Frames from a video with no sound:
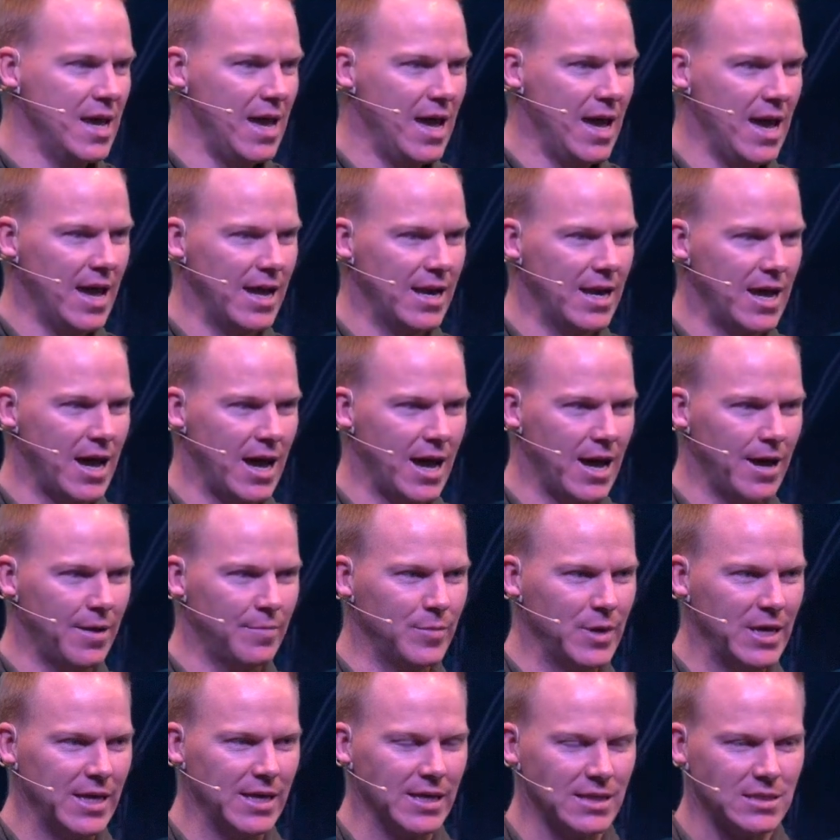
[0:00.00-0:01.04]
and
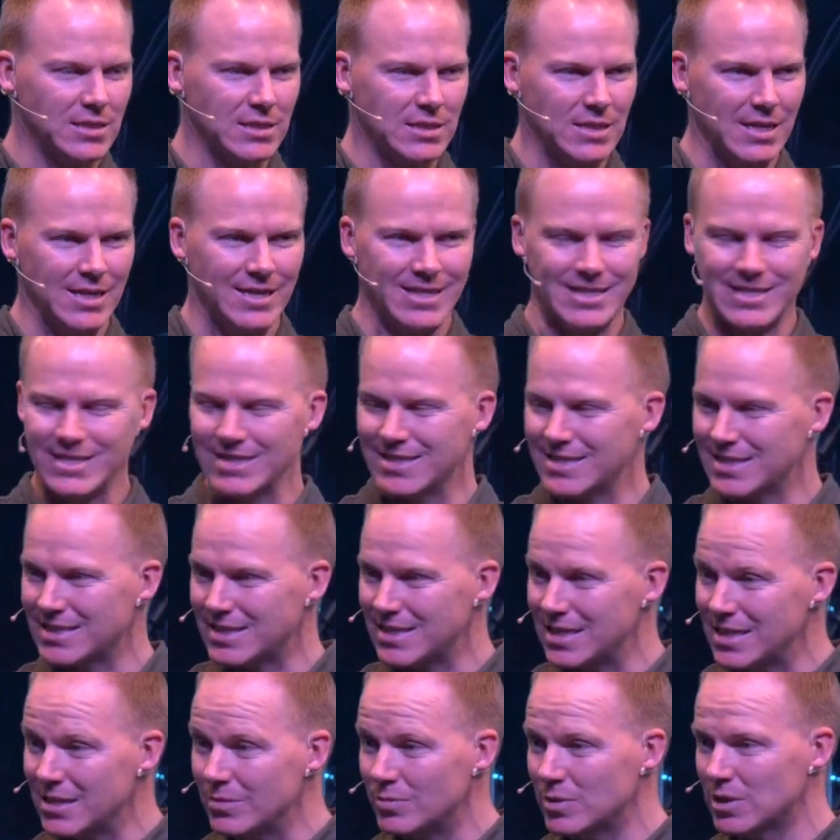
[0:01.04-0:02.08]
it
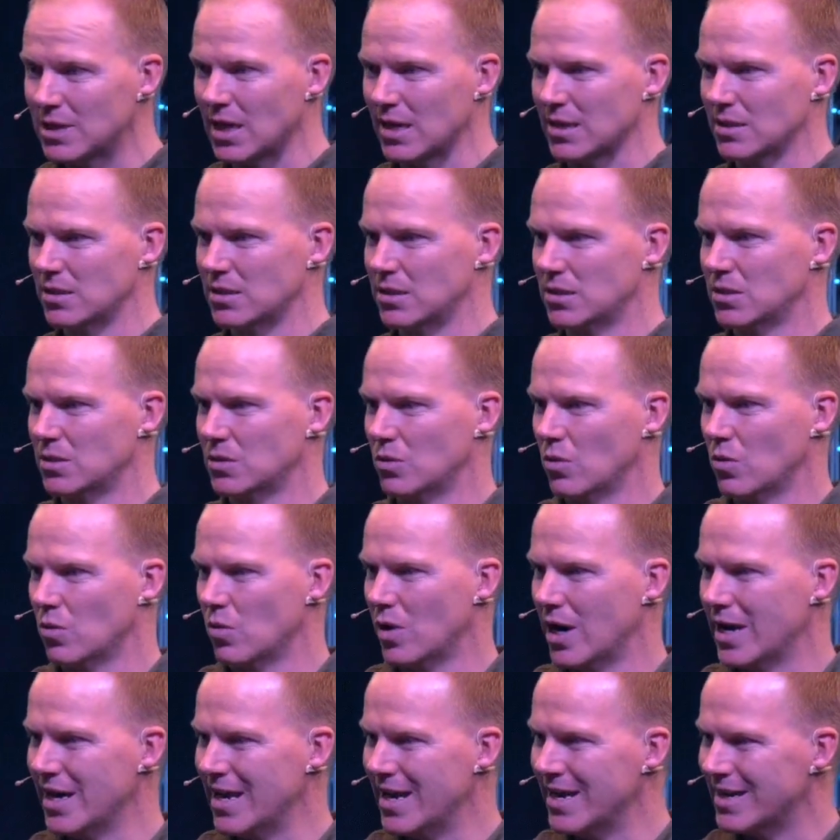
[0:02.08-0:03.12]
deceives us, all
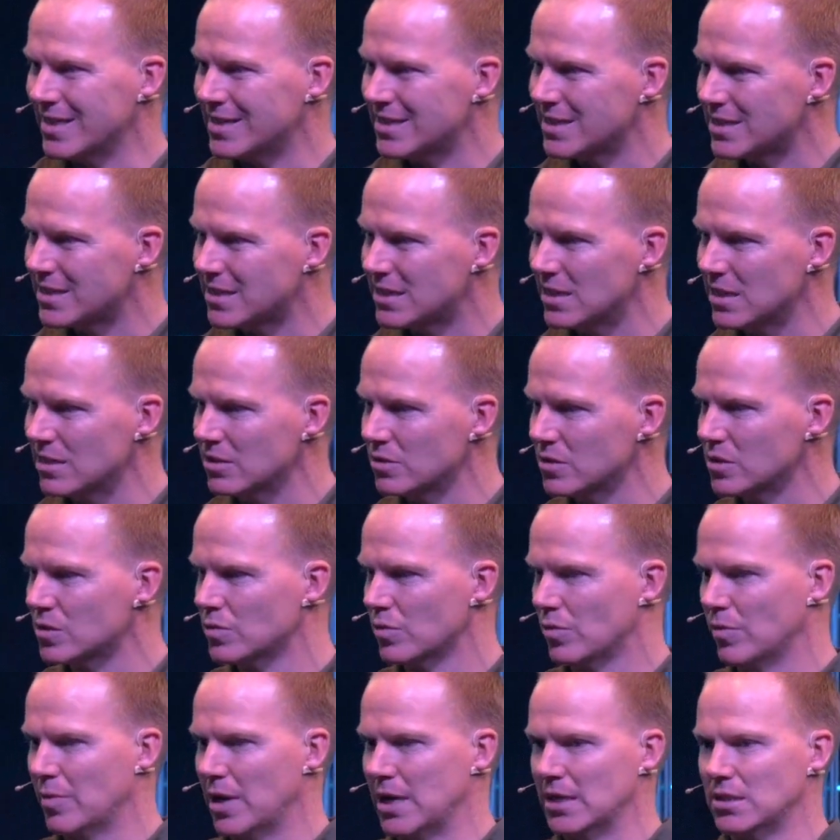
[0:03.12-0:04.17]
right? And it steals
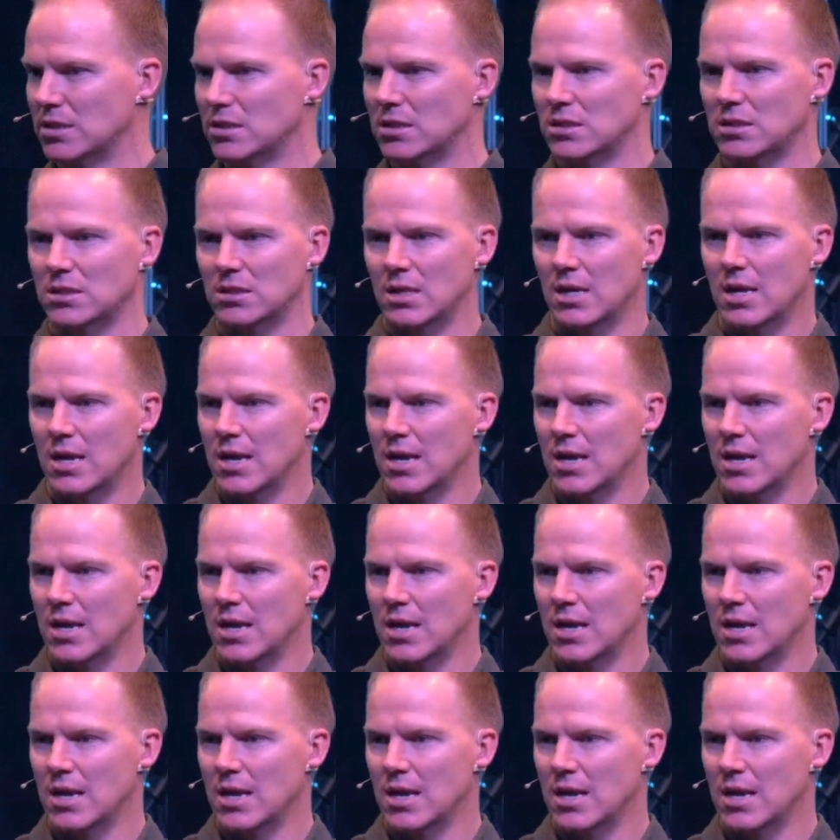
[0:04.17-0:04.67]
from us.